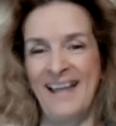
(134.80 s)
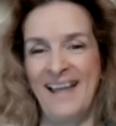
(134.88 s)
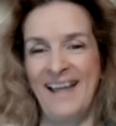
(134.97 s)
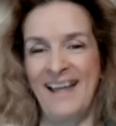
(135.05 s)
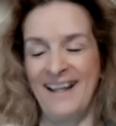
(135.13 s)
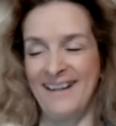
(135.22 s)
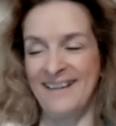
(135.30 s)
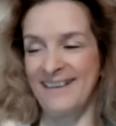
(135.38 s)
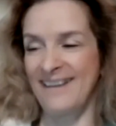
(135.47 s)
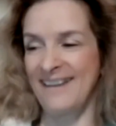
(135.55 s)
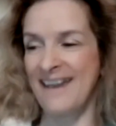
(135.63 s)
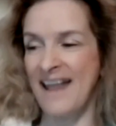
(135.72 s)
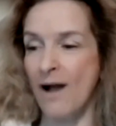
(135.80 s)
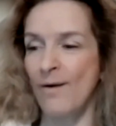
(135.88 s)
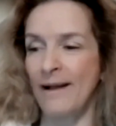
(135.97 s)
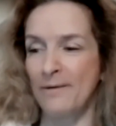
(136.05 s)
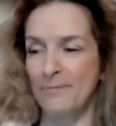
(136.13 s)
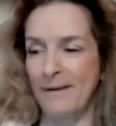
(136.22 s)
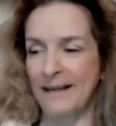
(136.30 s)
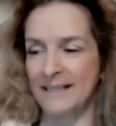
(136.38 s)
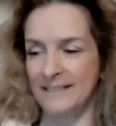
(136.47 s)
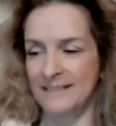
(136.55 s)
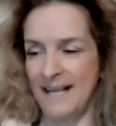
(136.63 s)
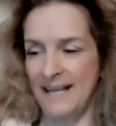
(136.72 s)
And now I
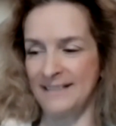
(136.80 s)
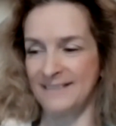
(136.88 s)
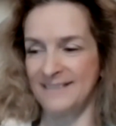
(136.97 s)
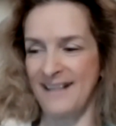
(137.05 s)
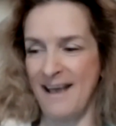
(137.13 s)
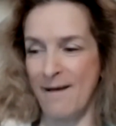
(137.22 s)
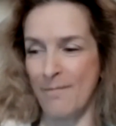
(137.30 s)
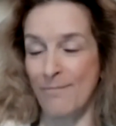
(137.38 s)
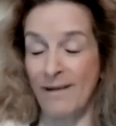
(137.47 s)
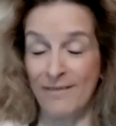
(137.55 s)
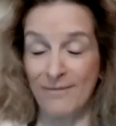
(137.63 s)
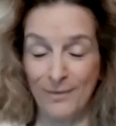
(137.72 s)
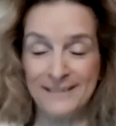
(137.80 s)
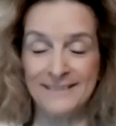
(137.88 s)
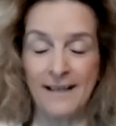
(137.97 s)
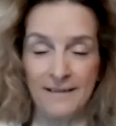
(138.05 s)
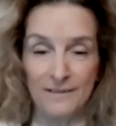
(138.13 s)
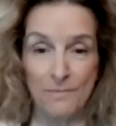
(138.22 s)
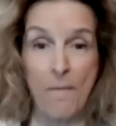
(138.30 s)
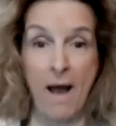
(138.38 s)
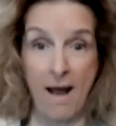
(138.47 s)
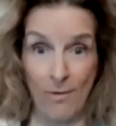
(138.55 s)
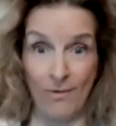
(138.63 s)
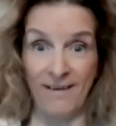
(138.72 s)
recognize that my voice has
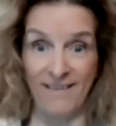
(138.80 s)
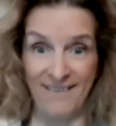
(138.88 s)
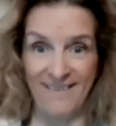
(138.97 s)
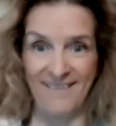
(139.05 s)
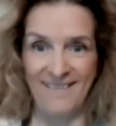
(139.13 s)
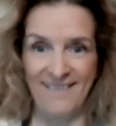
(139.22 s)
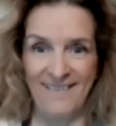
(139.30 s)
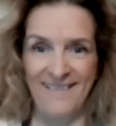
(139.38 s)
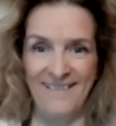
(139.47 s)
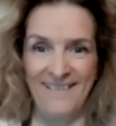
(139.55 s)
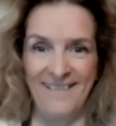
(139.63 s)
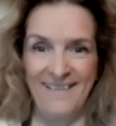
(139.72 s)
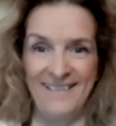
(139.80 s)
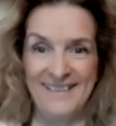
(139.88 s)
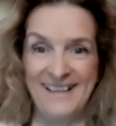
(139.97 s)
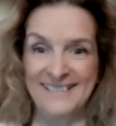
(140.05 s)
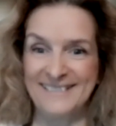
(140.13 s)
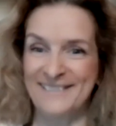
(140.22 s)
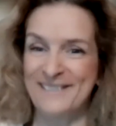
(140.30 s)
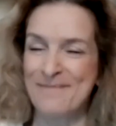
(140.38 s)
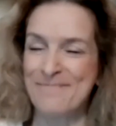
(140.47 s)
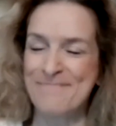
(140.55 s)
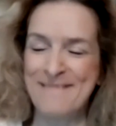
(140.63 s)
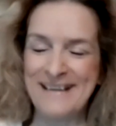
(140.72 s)
power. And that's an
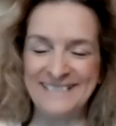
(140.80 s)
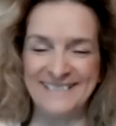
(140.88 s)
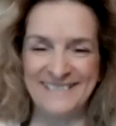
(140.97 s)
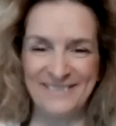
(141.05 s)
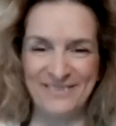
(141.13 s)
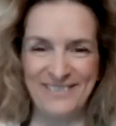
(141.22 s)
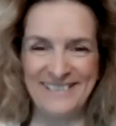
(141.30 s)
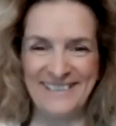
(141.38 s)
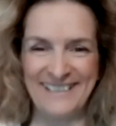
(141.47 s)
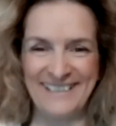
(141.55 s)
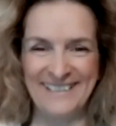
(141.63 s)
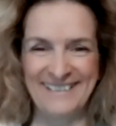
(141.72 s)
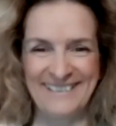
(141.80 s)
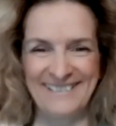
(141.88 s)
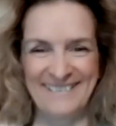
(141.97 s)
amazing feeling.